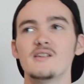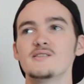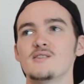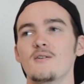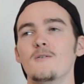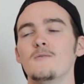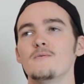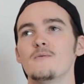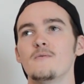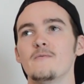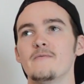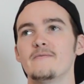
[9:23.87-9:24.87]
So
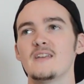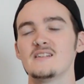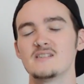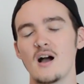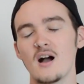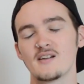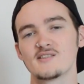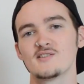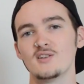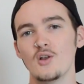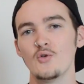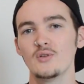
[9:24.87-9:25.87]
they talk
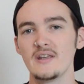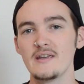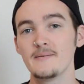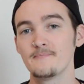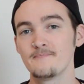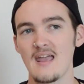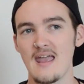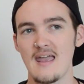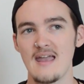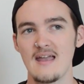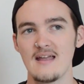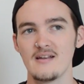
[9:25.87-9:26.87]
slowly,
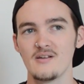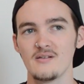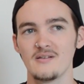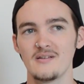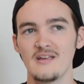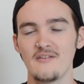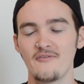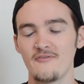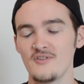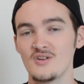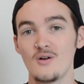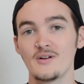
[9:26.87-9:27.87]
and if
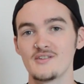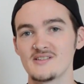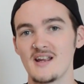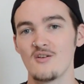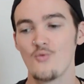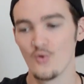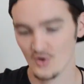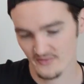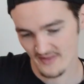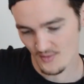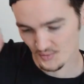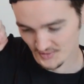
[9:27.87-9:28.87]
you don't understand a word,
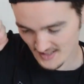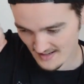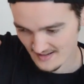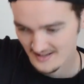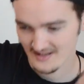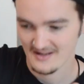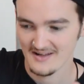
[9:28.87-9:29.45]
they will like